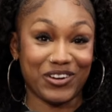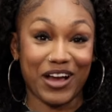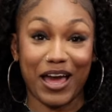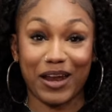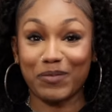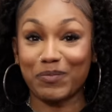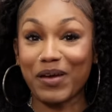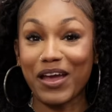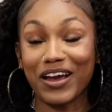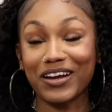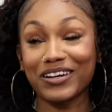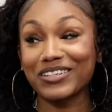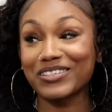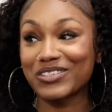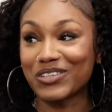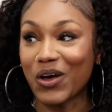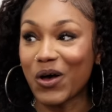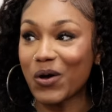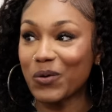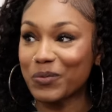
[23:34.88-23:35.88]
got to pair the
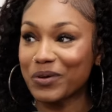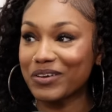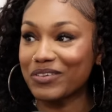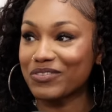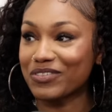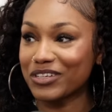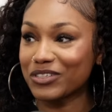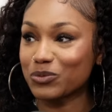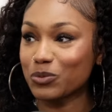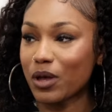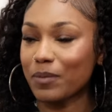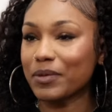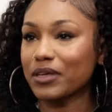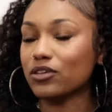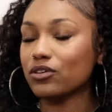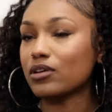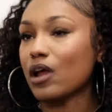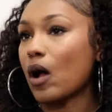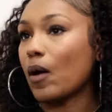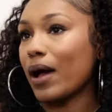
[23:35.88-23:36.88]
song with a visual. I mean,
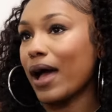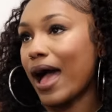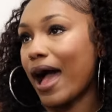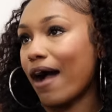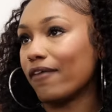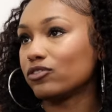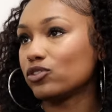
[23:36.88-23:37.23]
you don't have